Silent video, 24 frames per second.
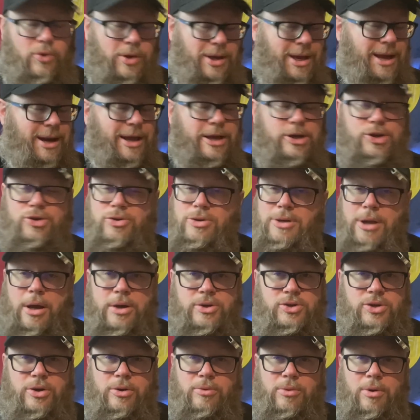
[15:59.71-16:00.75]
You got to get your
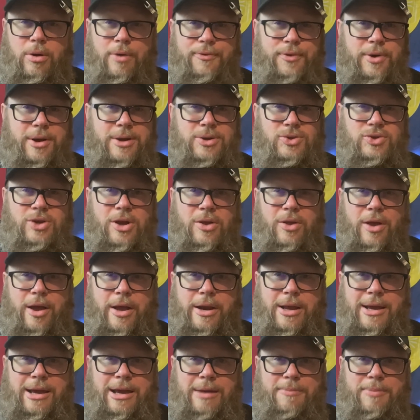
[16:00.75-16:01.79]
ducks in a row if you're going to sell
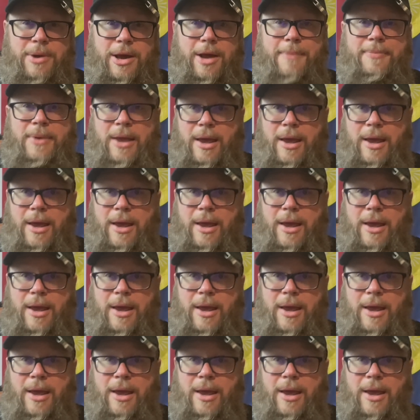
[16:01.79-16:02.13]
on eBay.